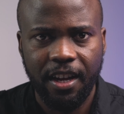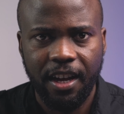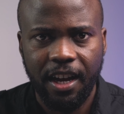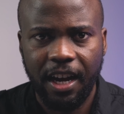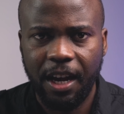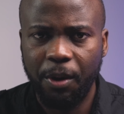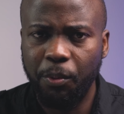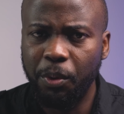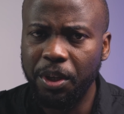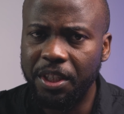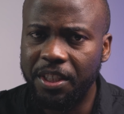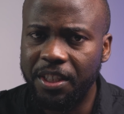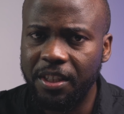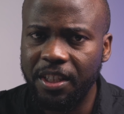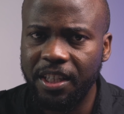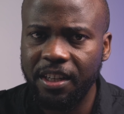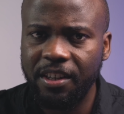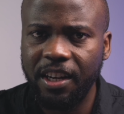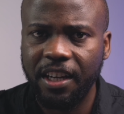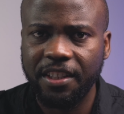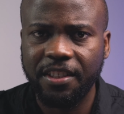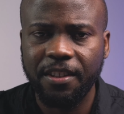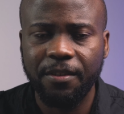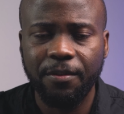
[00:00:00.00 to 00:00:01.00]
And which
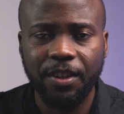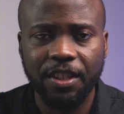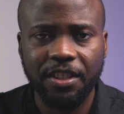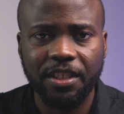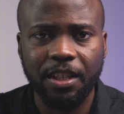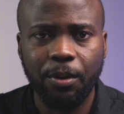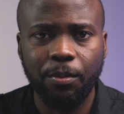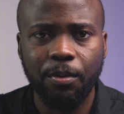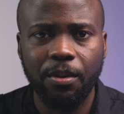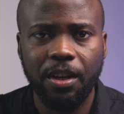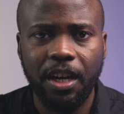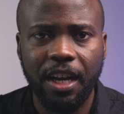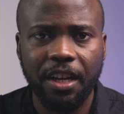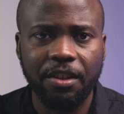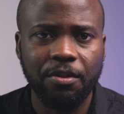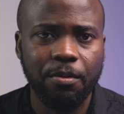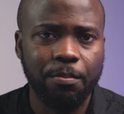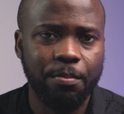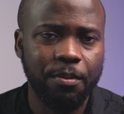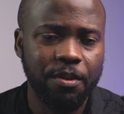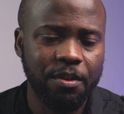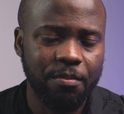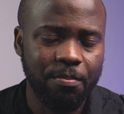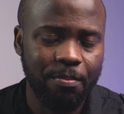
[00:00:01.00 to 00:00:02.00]
serious investor would like to
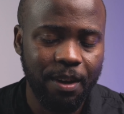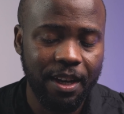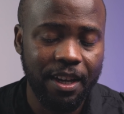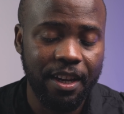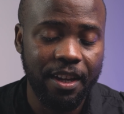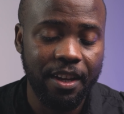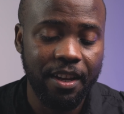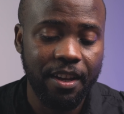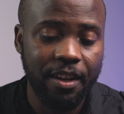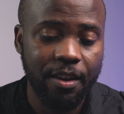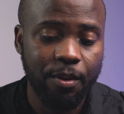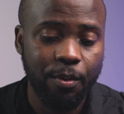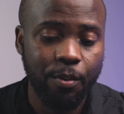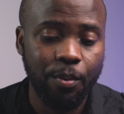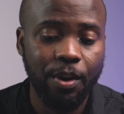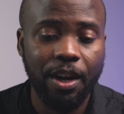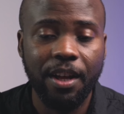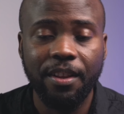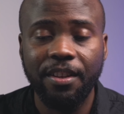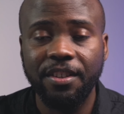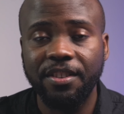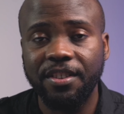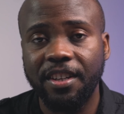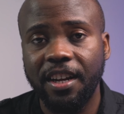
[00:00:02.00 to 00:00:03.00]
put money where
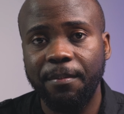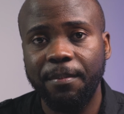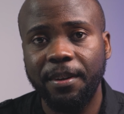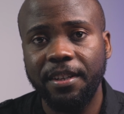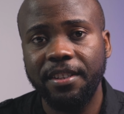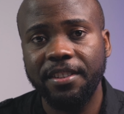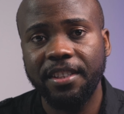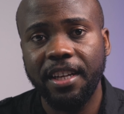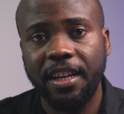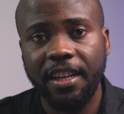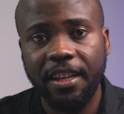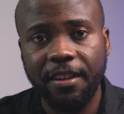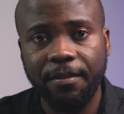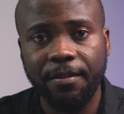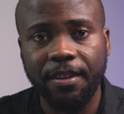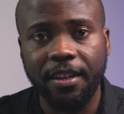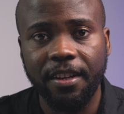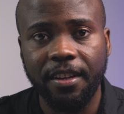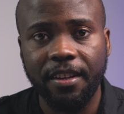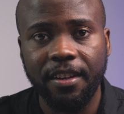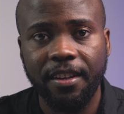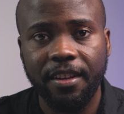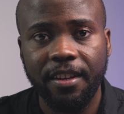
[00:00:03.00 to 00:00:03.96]
these companies are leaving?